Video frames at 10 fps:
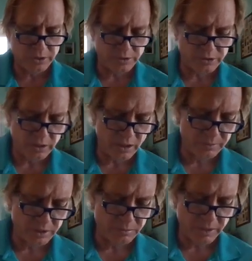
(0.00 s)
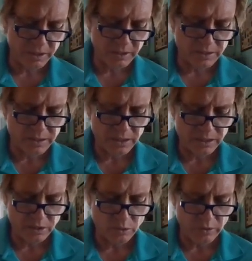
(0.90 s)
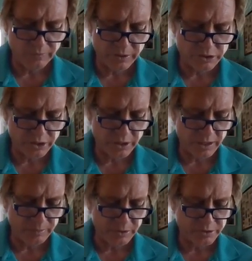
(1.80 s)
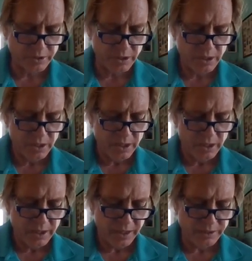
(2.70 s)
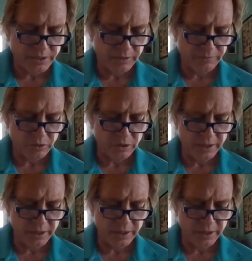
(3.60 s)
It is commonly made in 10 and 12-inch diameters and 10-foot